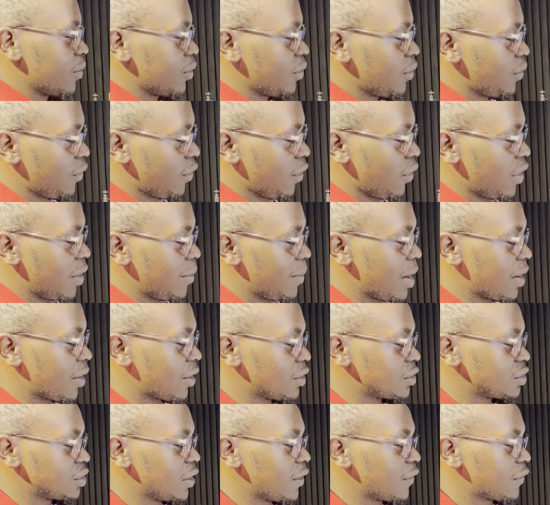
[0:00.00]
for
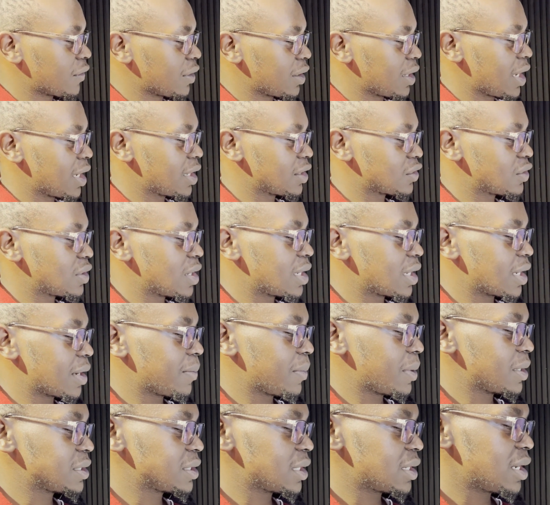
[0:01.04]
Microsoft Learn Student
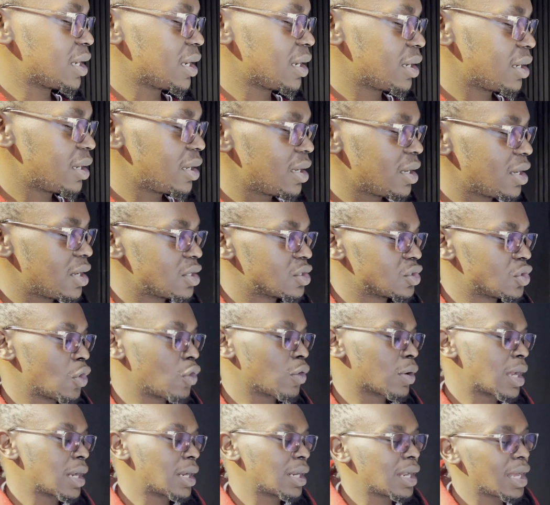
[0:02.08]
Ambassador. So you
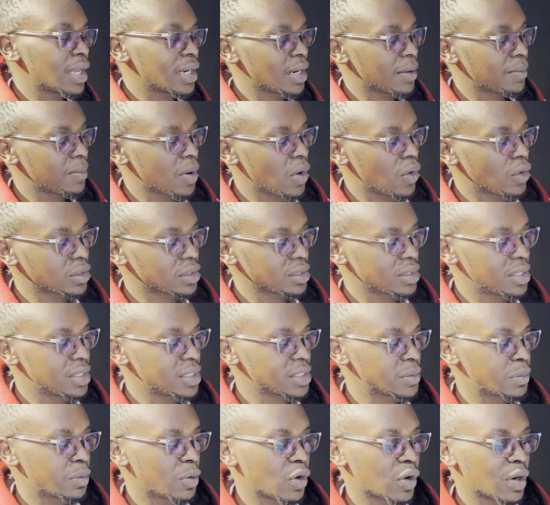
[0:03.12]
can learn about this
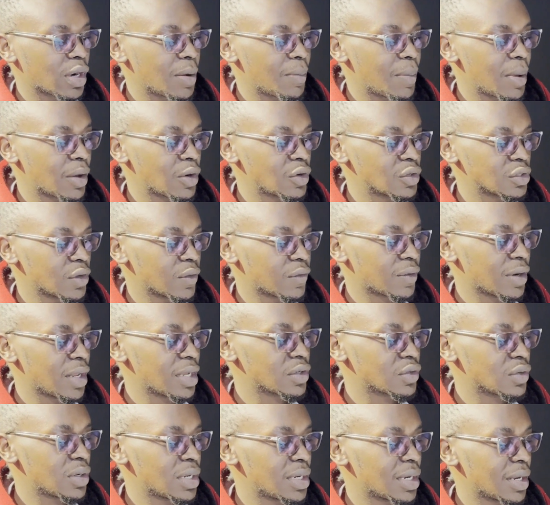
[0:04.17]
program, Microsoft Learn
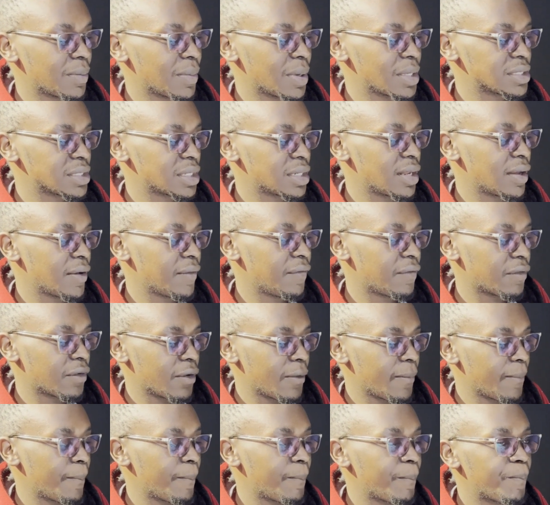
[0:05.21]
Student Ambassador, from
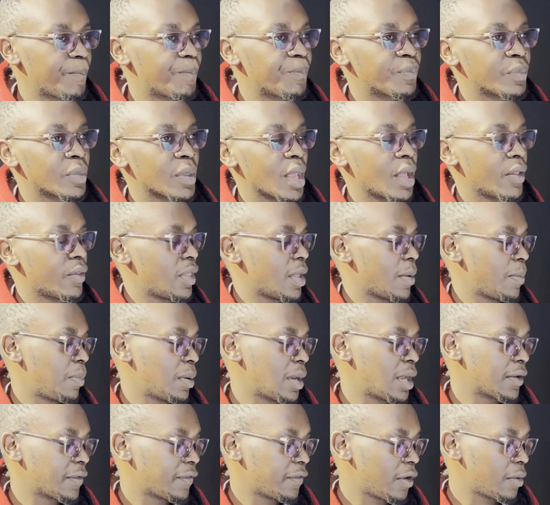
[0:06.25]
the
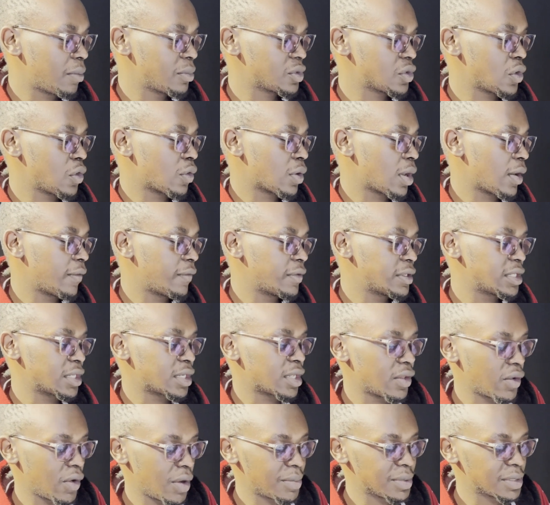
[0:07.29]
platform. So you can visit
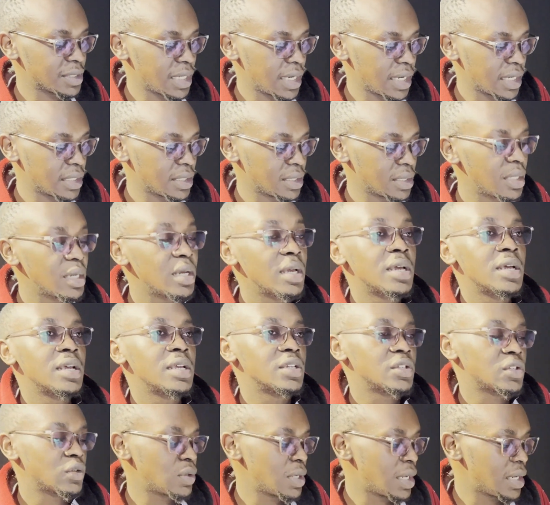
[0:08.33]
the website,
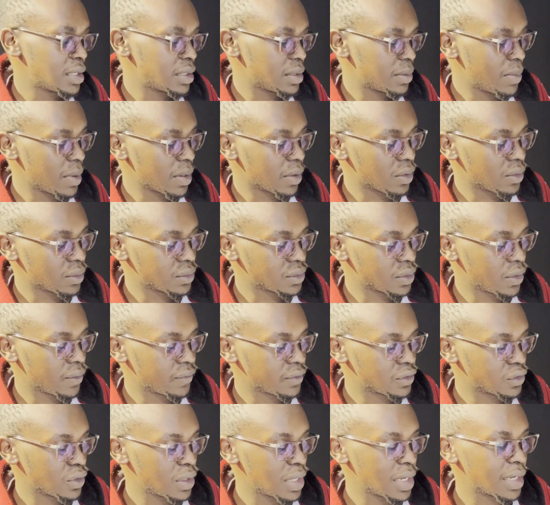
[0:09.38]
Microsoft
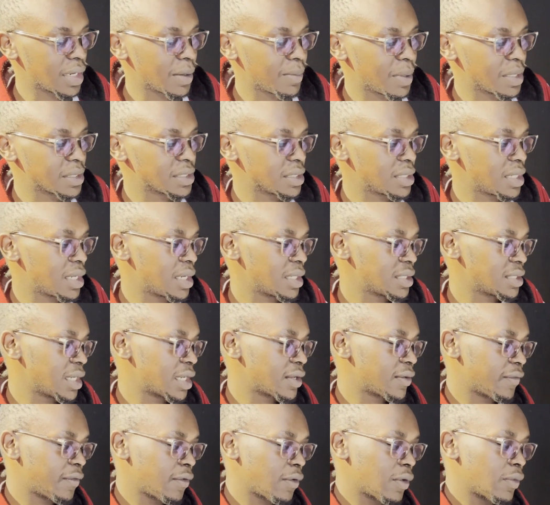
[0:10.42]
Student Ambassador, search
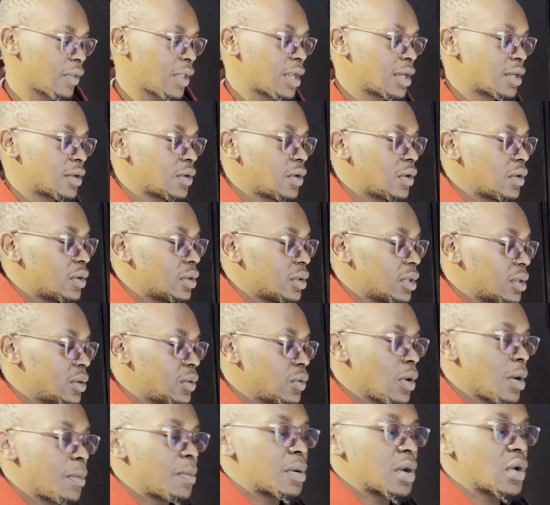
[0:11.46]
for that on your
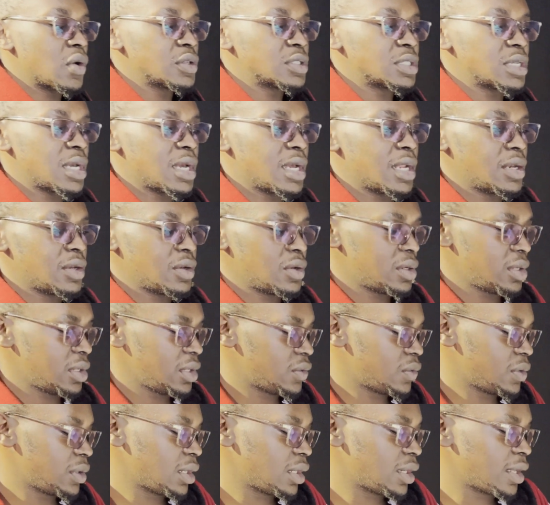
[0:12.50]
browser, and it
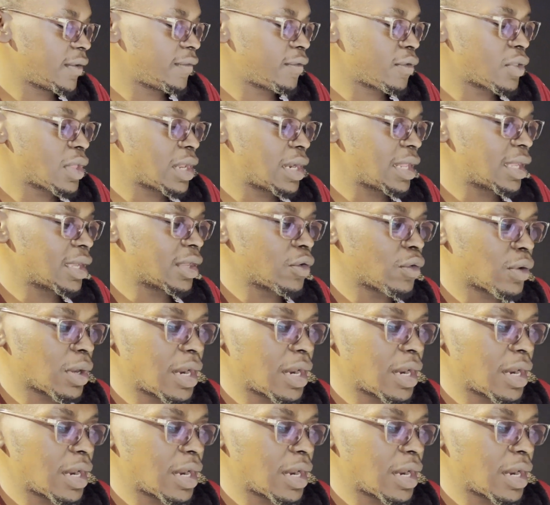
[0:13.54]
will give you the link you can